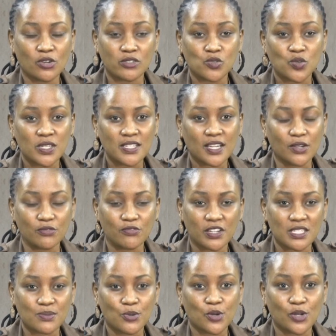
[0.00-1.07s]
on Twitter, on
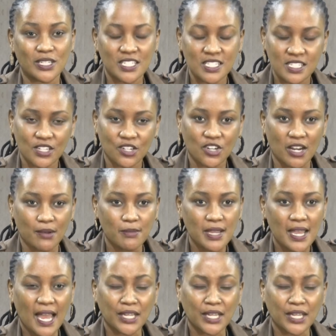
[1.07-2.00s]
Facebook, on Instagram,